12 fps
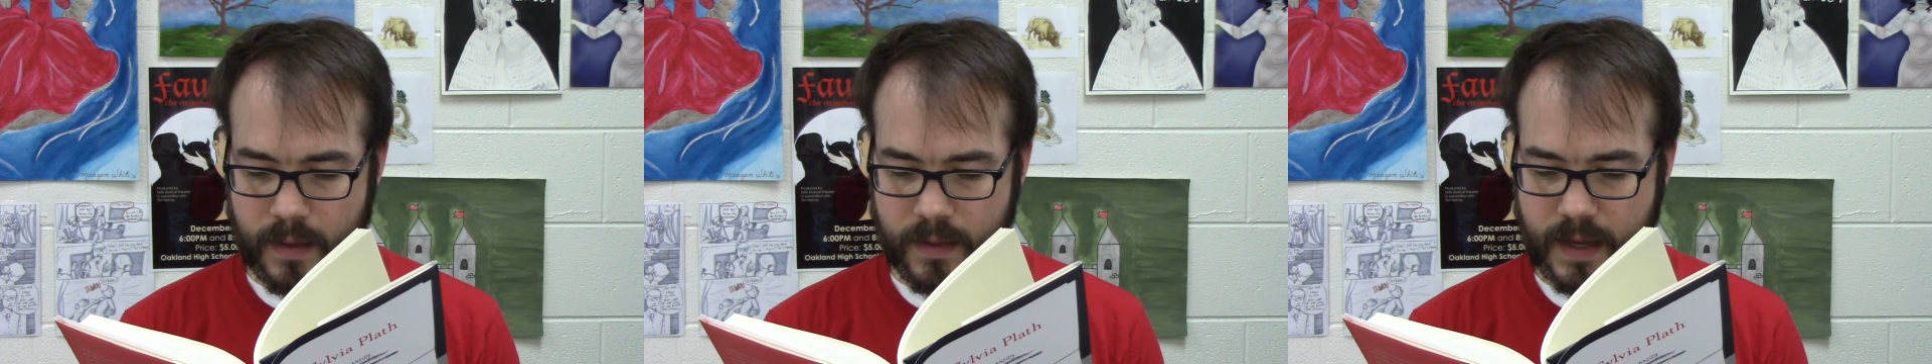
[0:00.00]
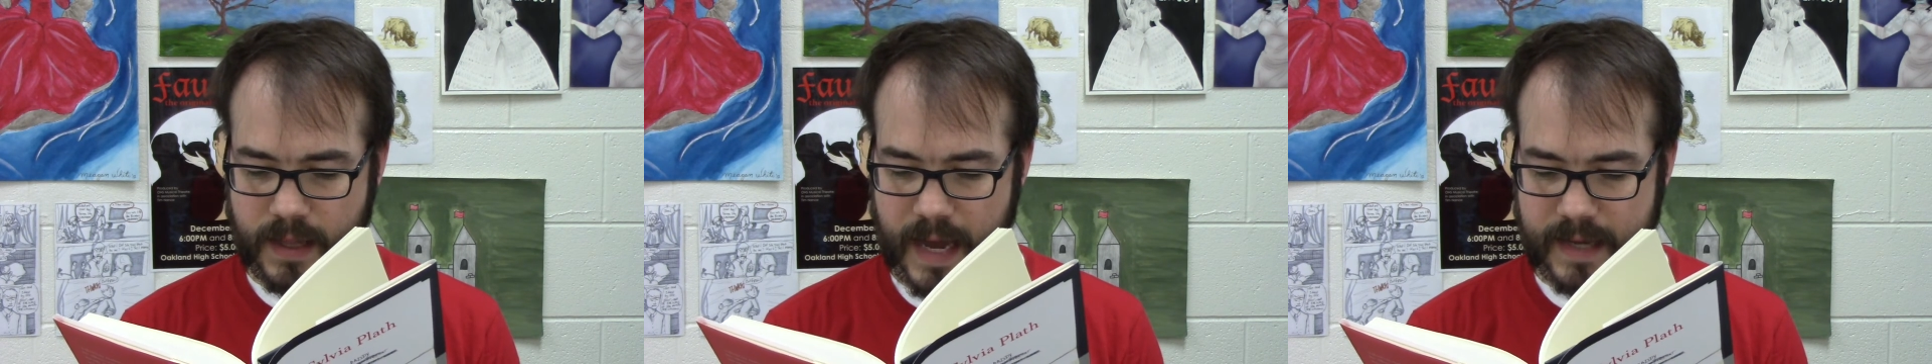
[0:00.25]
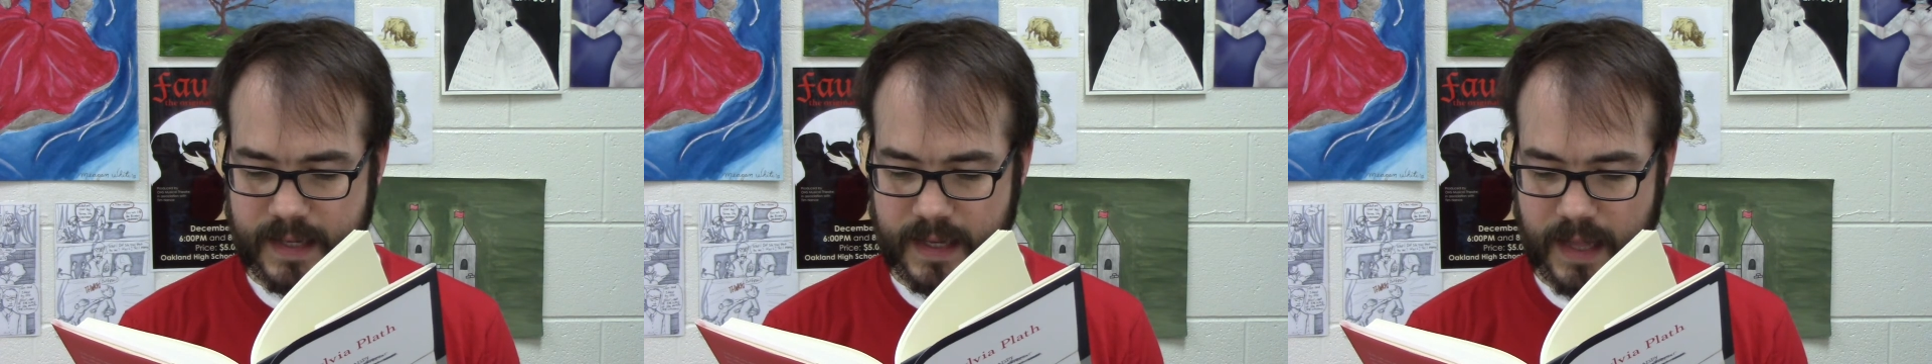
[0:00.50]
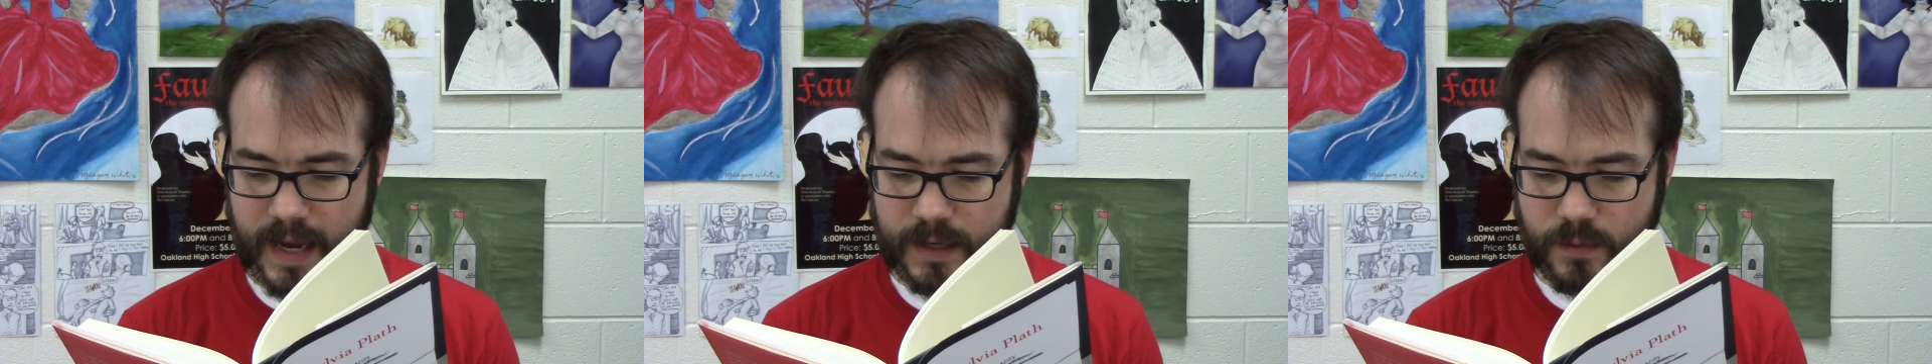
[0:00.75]
The glassy
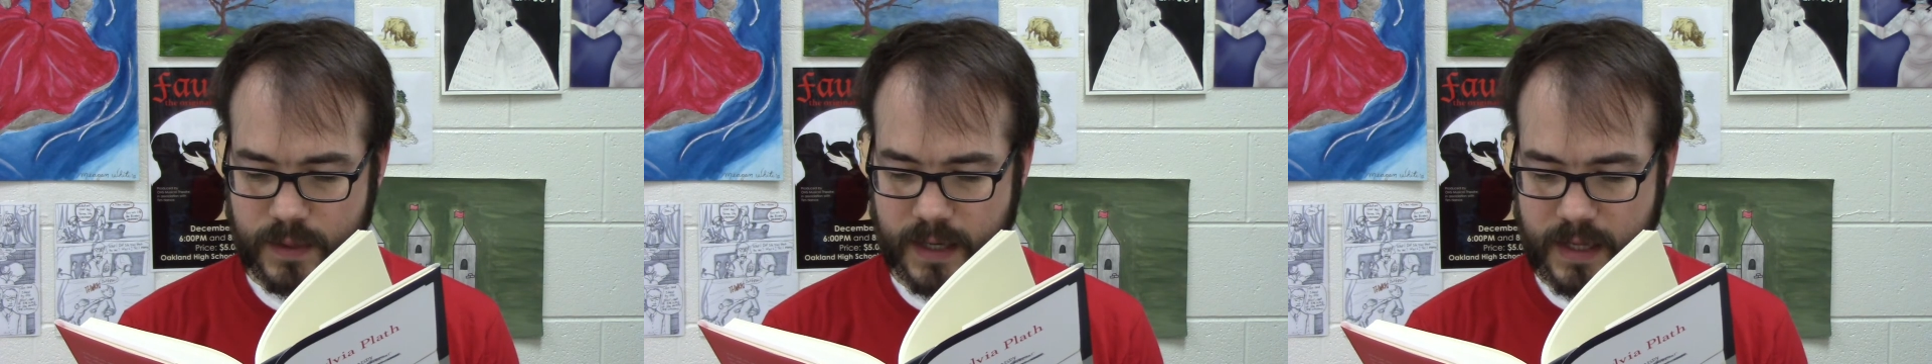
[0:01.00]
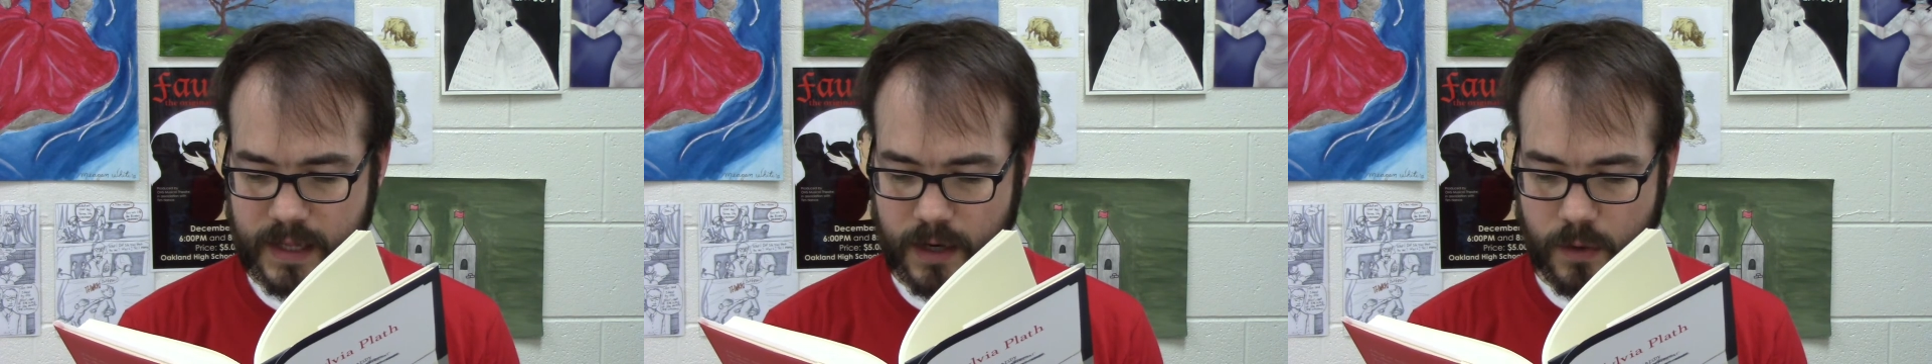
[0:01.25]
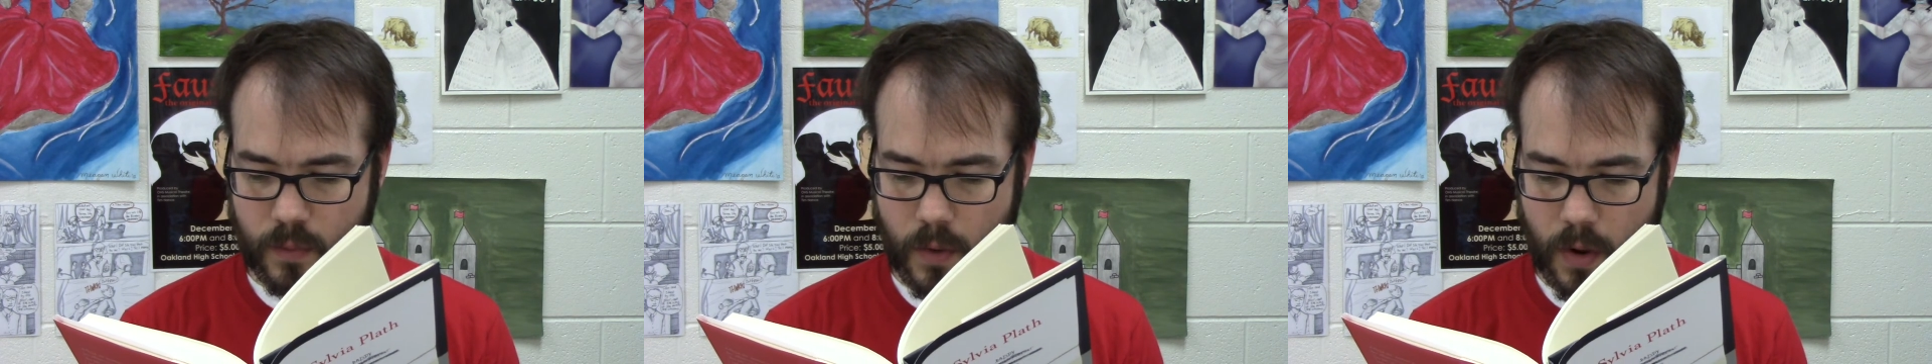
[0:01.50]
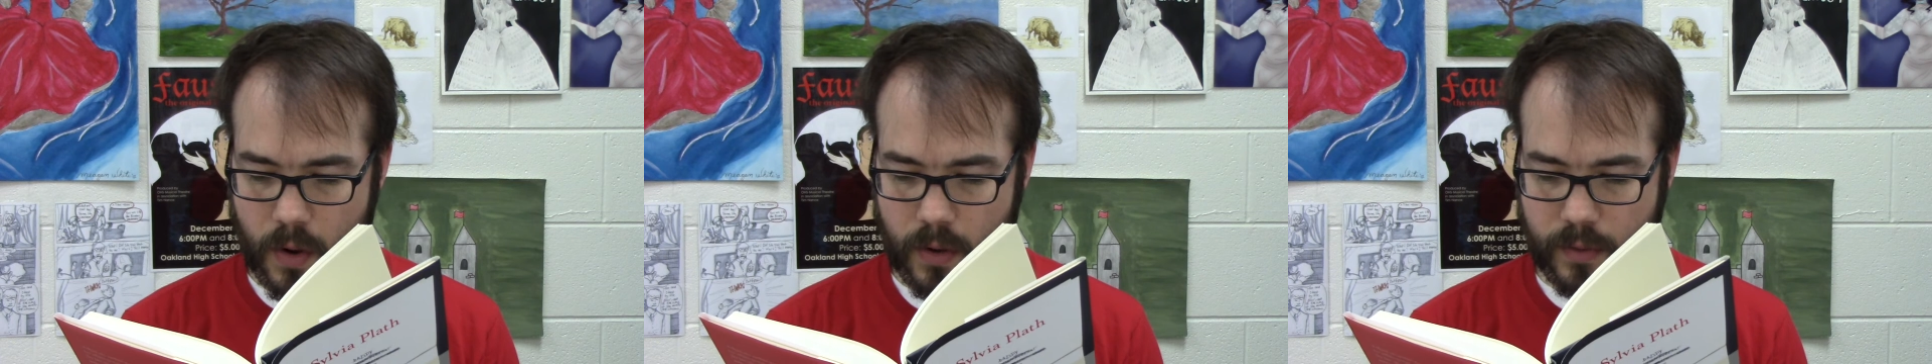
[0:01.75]
light was a clear
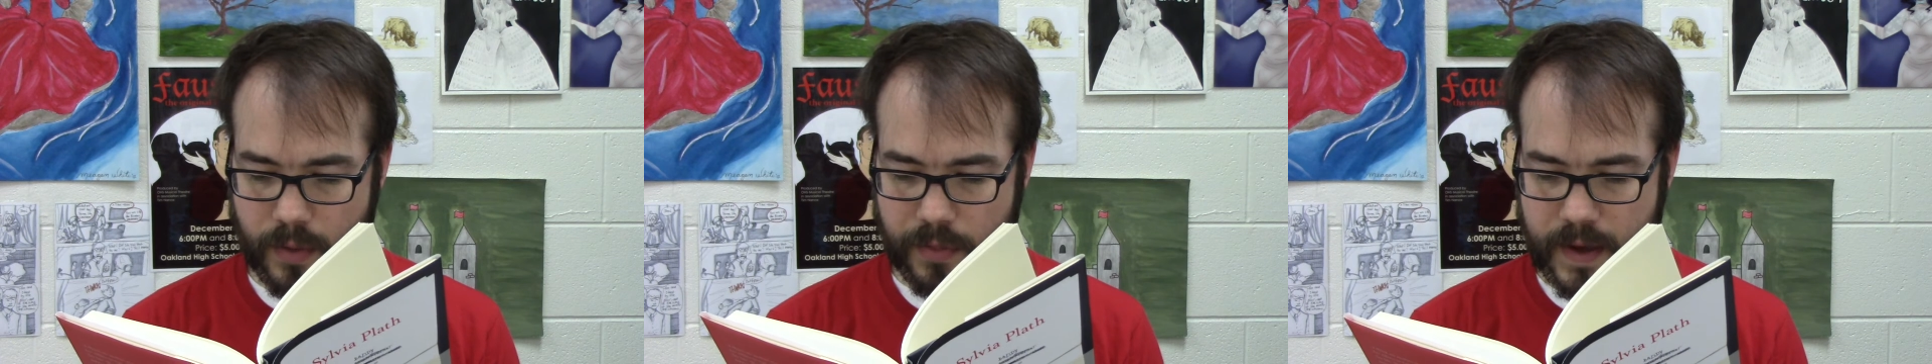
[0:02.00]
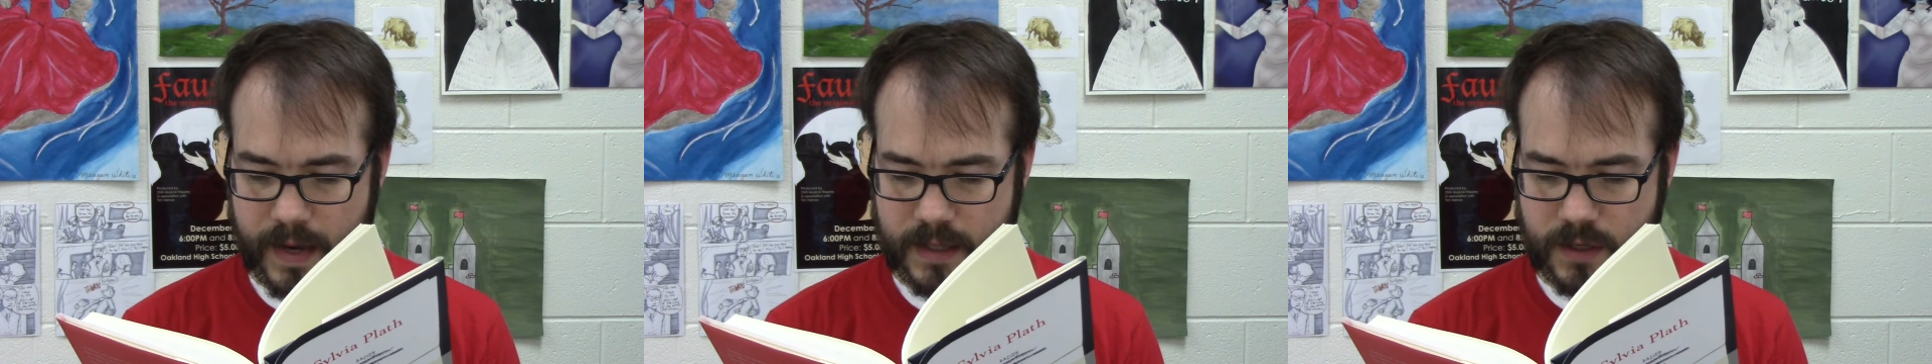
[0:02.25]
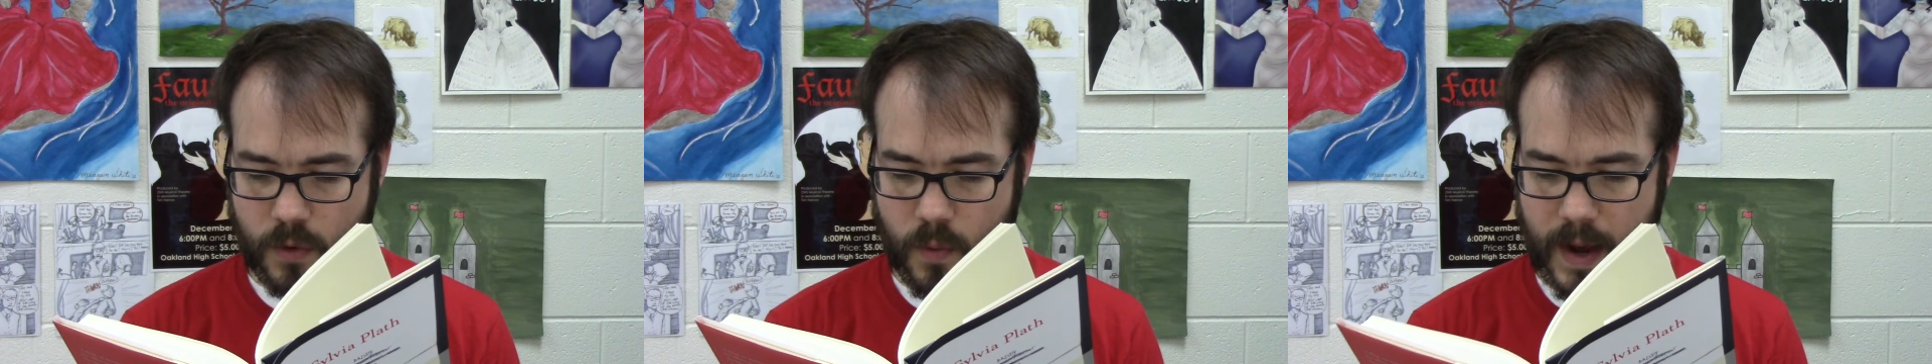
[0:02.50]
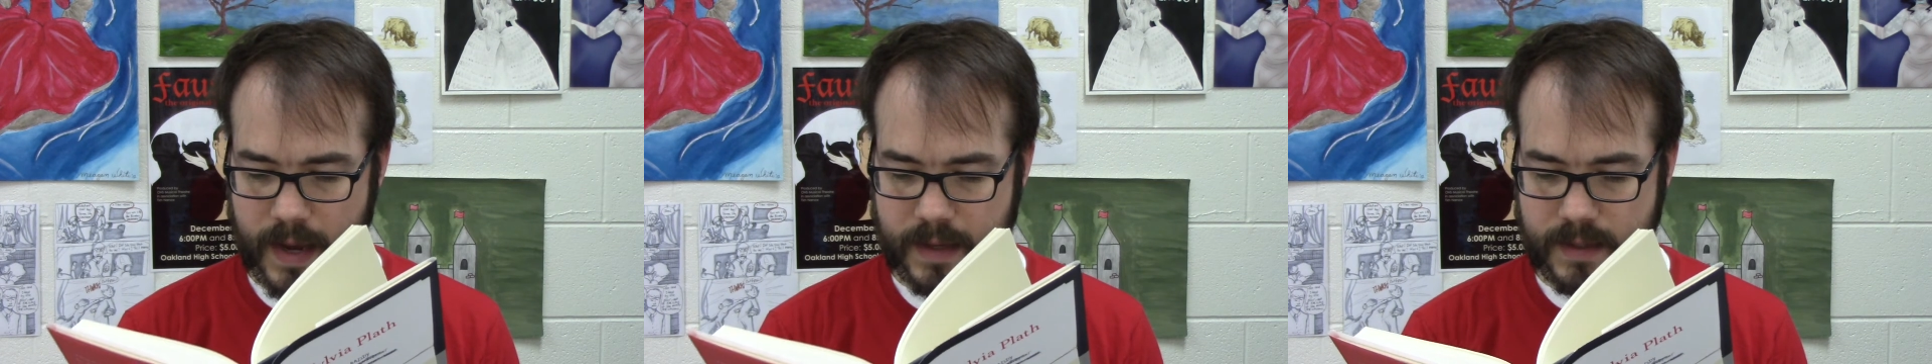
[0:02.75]
wall, the thickets
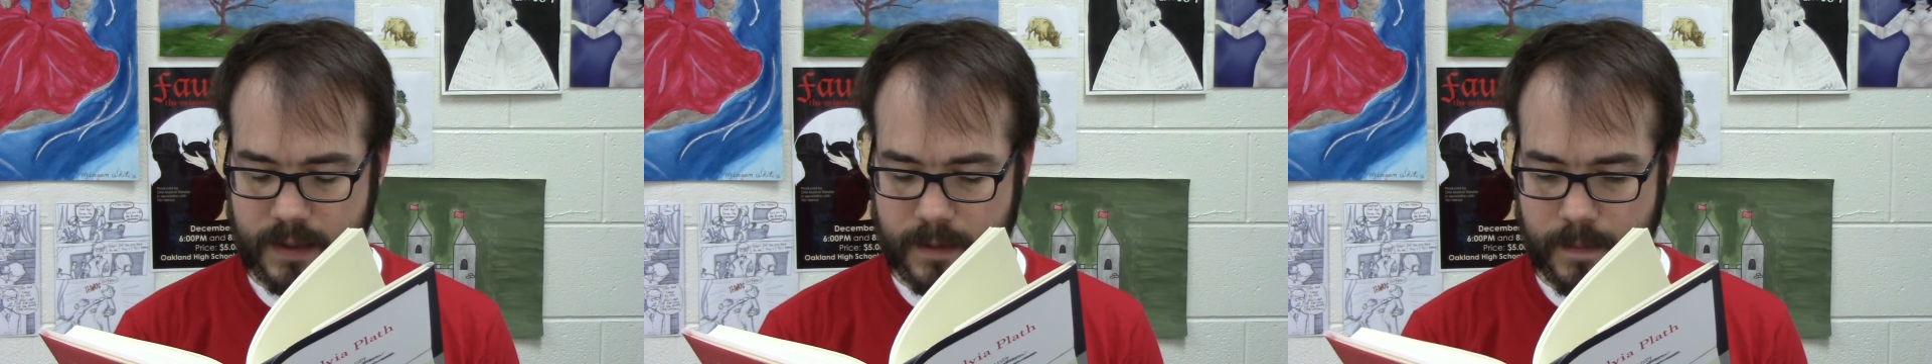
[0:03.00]
quiet.